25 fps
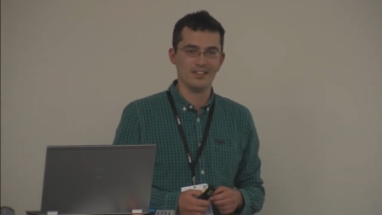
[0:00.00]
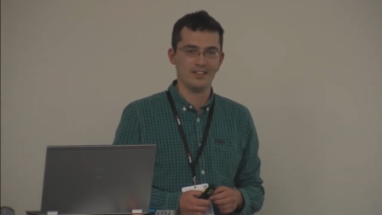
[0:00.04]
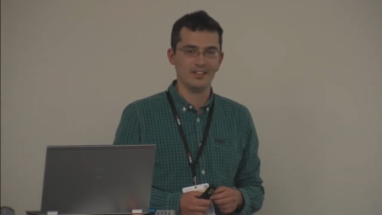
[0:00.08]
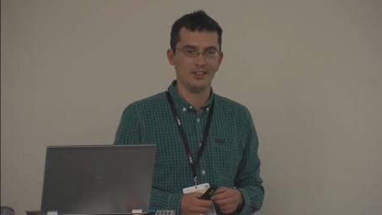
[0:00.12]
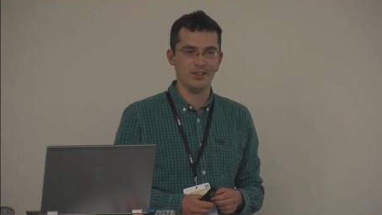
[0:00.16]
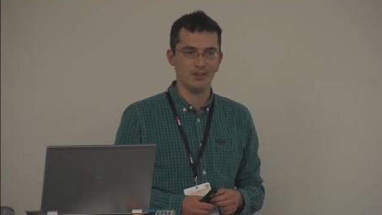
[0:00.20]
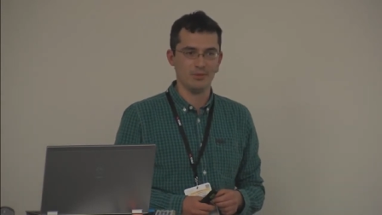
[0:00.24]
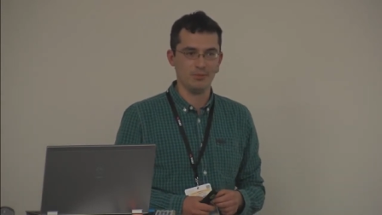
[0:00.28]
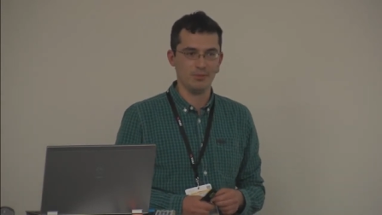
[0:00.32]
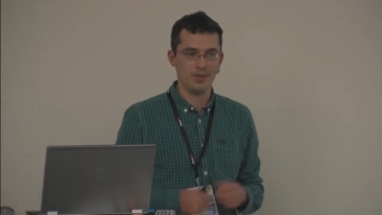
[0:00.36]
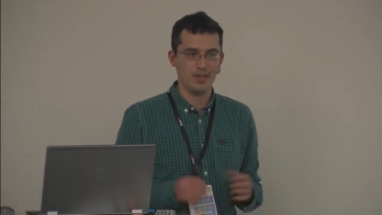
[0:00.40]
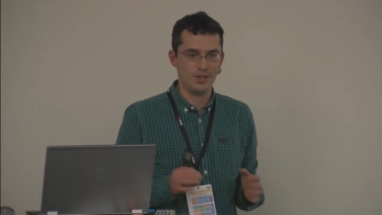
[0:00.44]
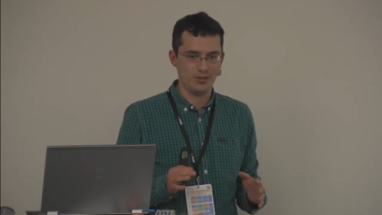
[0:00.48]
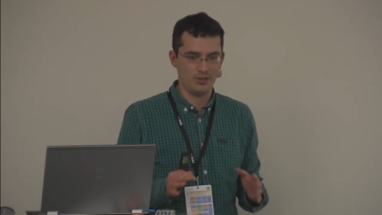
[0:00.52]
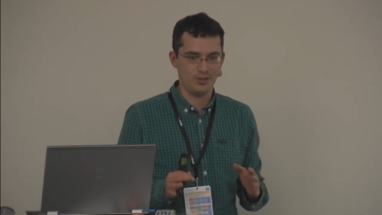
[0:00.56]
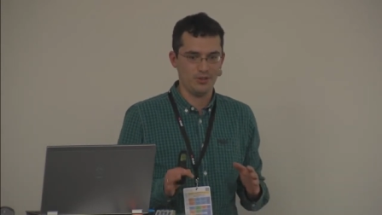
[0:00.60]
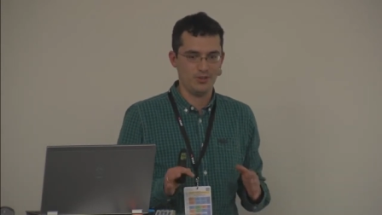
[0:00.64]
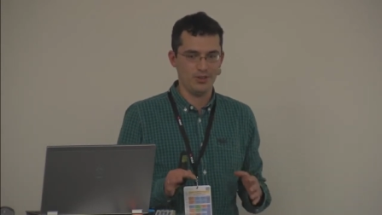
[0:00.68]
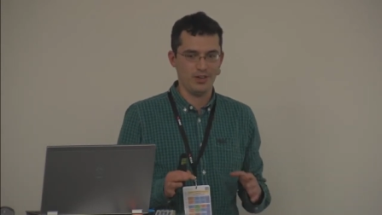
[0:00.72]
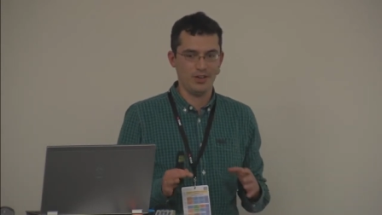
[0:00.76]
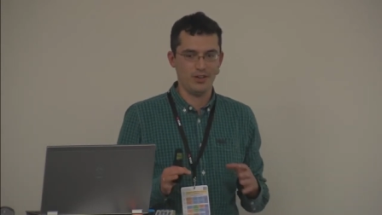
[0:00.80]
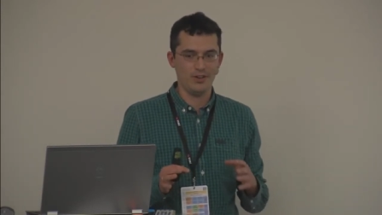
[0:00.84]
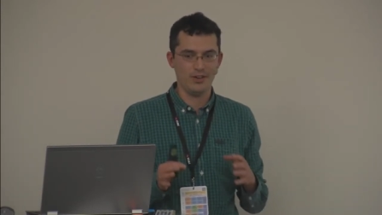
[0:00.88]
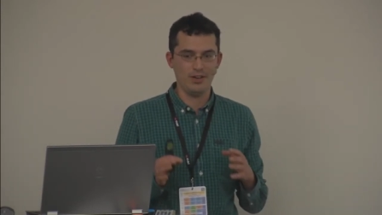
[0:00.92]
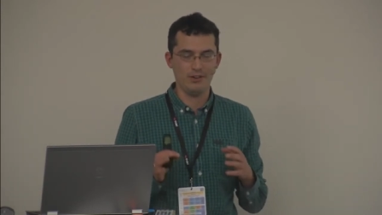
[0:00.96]
and you know, make
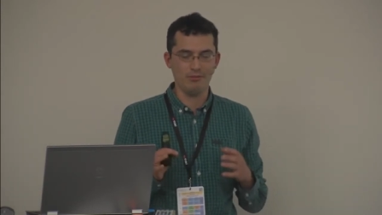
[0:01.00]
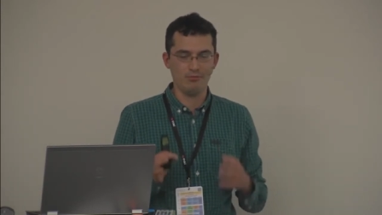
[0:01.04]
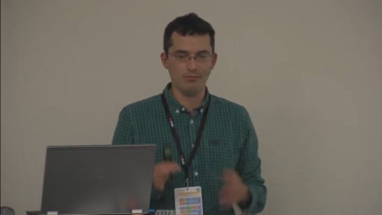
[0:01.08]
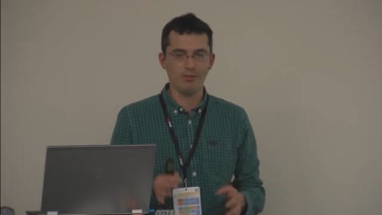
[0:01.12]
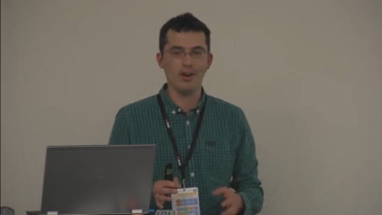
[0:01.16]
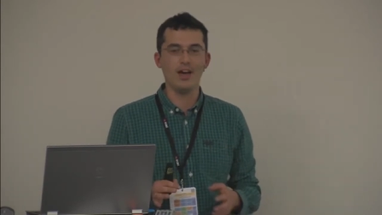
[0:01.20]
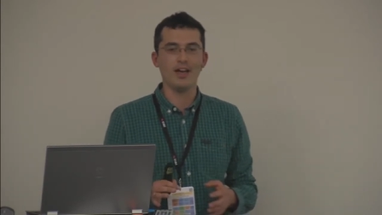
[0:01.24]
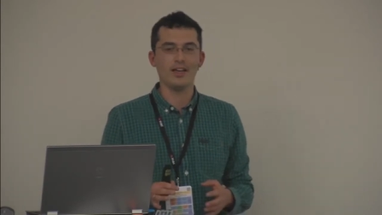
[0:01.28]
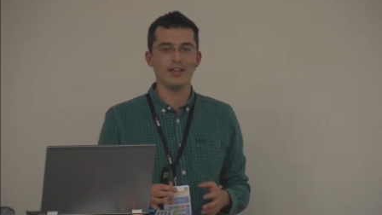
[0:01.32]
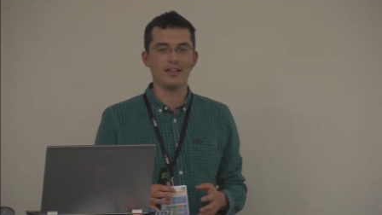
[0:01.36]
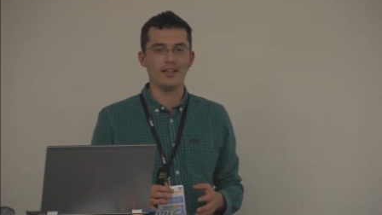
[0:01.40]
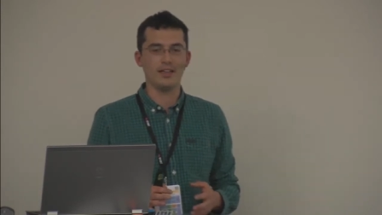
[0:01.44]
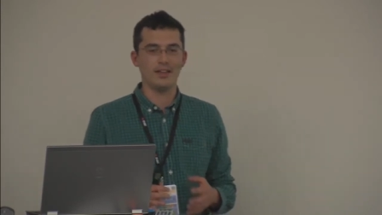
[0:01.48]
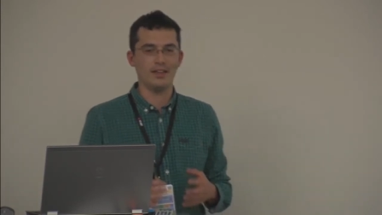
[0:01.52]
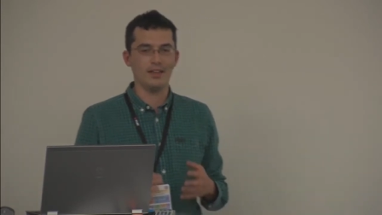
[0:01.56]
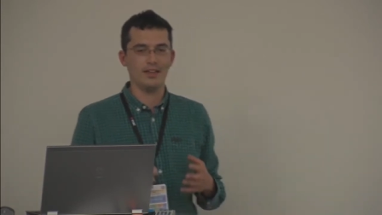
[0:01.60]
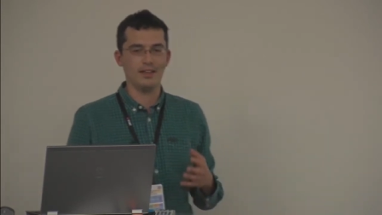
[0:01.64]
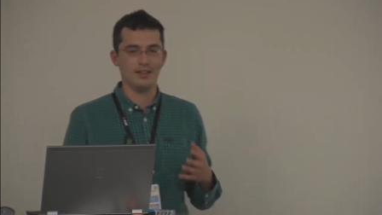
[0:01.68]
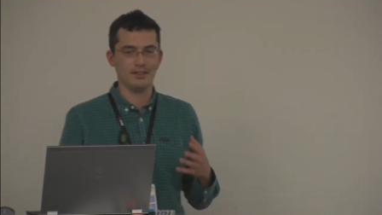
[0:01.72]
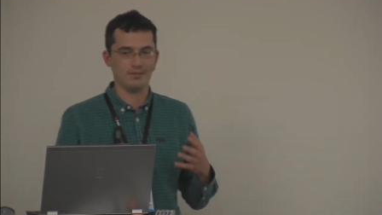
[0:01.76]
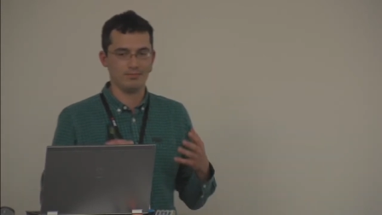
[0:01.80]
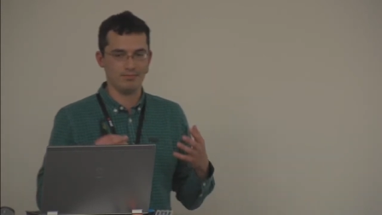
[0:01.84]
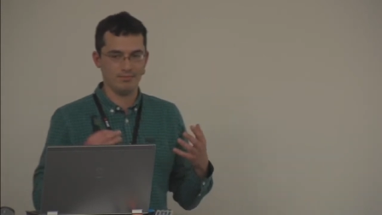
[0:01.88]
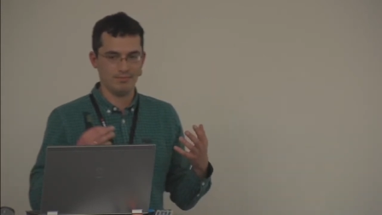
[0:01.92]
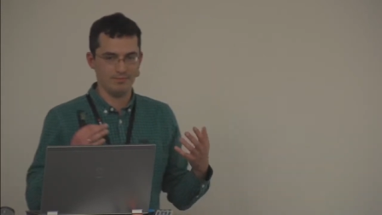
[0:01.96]
sure I got it right and
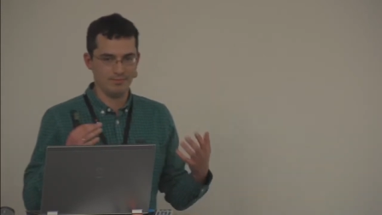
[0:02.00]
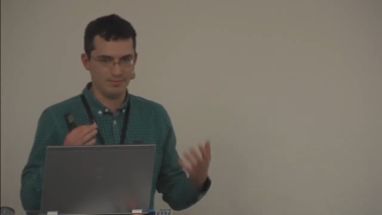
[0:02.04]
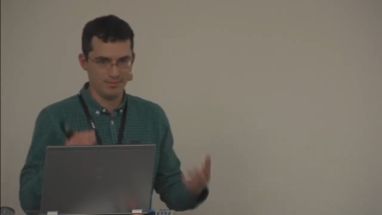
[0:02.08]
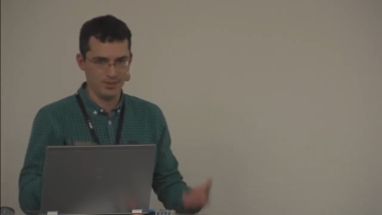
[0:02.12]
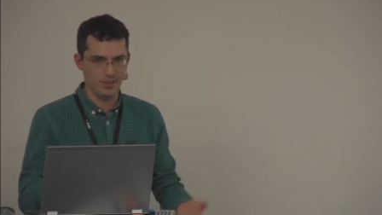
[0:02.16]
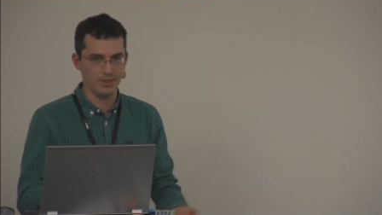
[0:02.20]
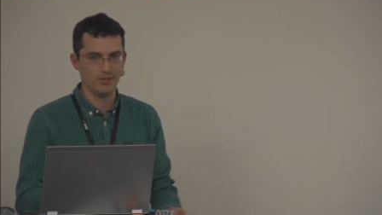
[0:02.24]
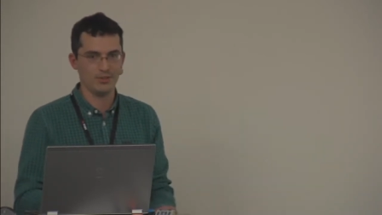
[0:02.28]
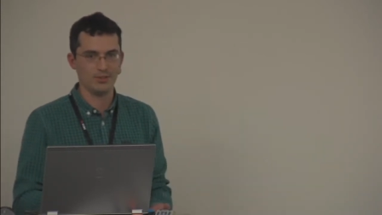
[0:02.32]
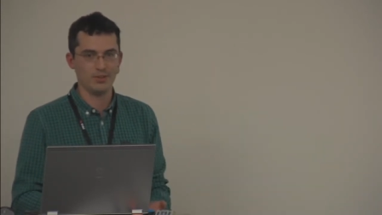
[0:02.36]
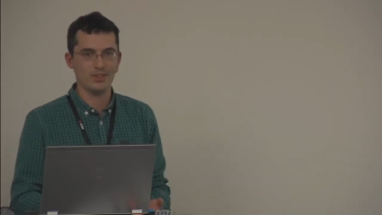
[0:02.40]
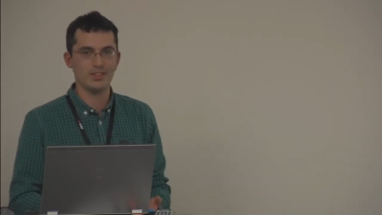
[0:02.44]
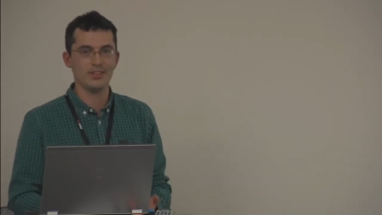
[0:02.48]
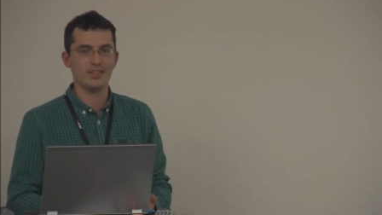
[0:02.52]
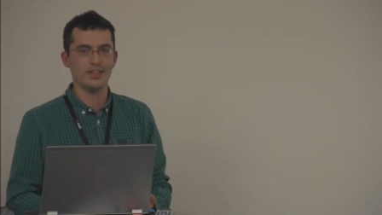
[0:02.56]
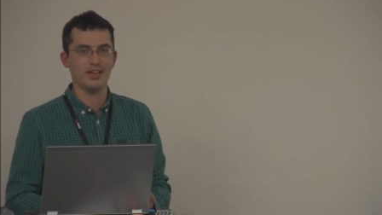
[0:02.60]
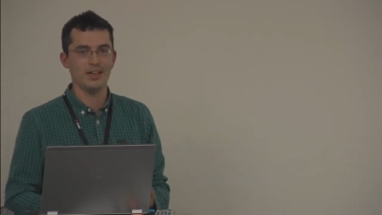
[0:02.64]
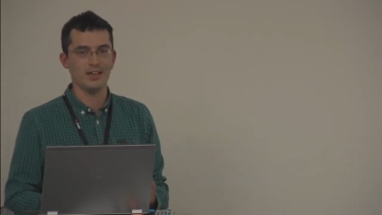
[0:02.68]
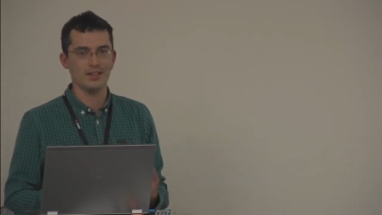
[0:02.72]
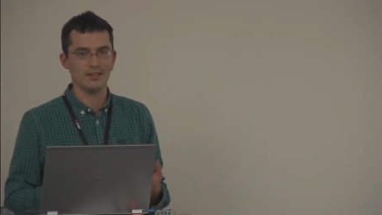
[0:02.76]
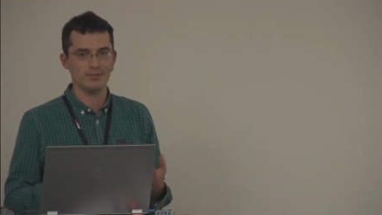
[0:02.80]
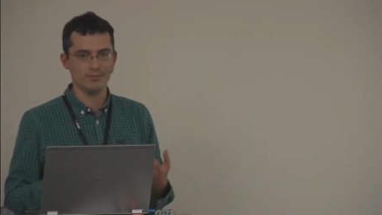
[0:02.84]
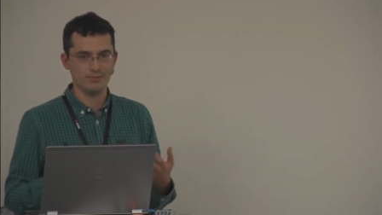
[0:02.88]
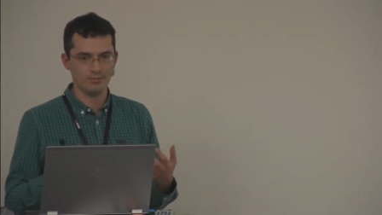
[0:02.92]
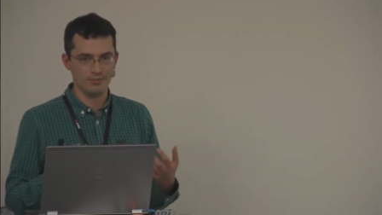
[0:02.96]
then you know
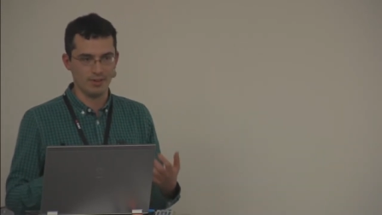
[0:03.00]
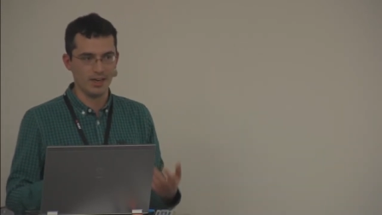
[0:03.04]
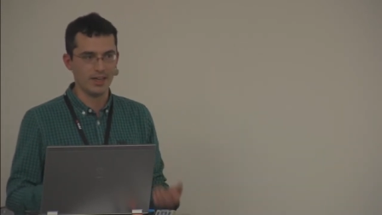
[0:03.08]
start